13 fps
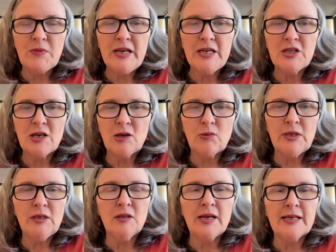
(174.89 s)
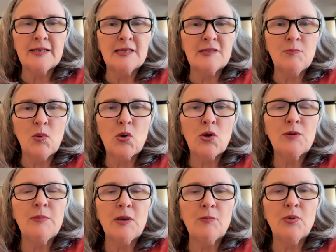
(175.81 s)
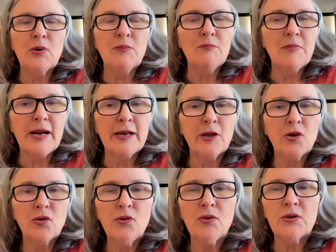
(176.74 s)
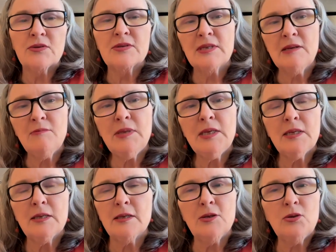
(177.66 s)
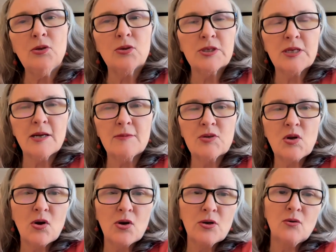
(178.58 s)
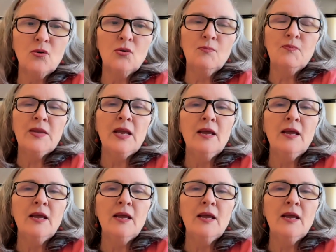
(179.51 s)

Age Equity Alliance's board member Mike Kurth sent me a New York Times article